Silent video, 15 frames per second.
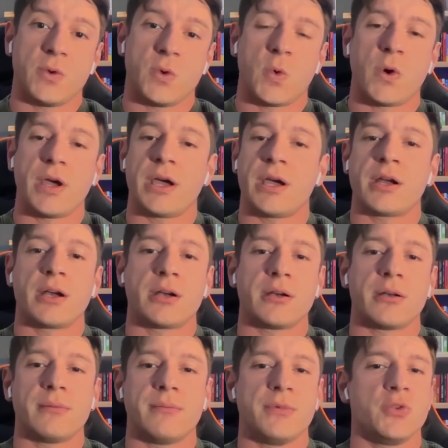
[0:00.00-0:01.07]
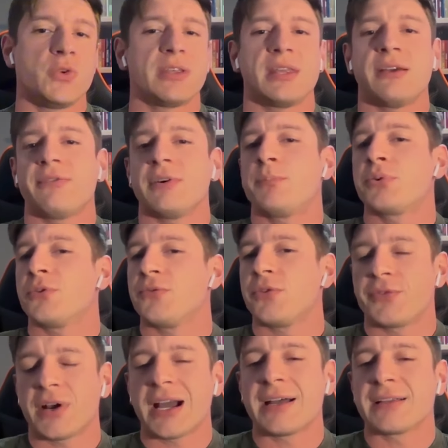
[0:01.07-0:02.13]
where you can have a proof
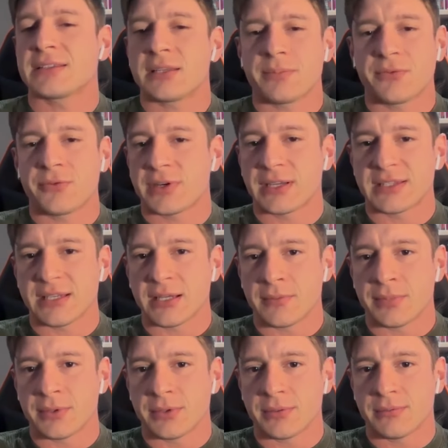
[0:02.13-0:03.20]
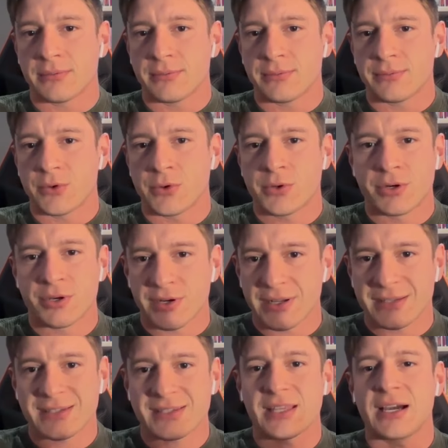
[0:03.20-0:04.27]
of concept, for example, or
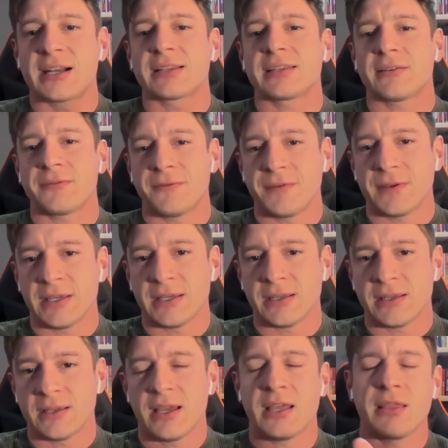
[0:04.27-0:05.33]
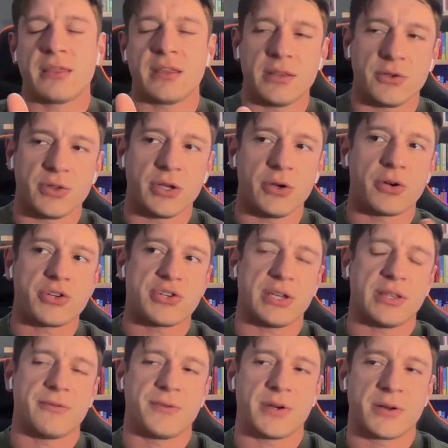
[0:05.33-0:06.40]
a starter fee, and then you
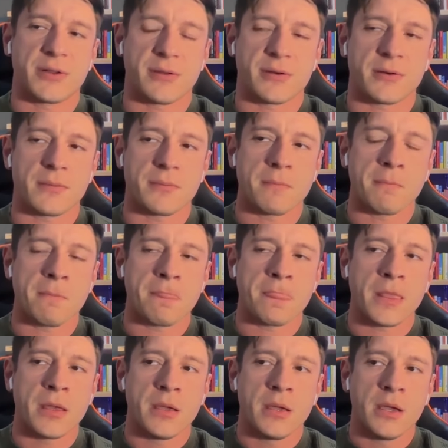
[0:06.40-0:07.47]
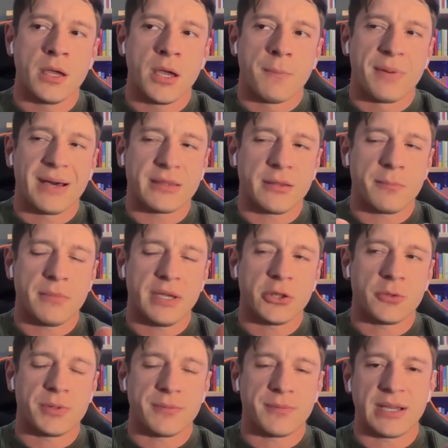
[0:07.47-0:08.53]
negotiate further? But the main
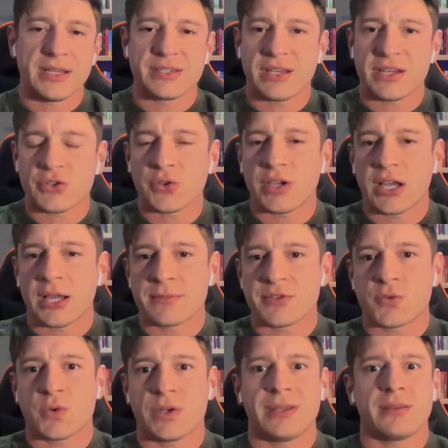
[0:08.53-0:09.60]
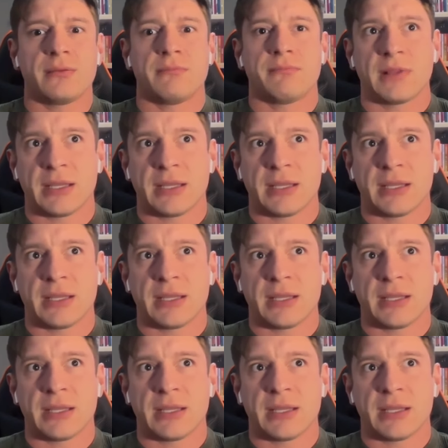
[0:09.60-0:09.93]
optimization comes when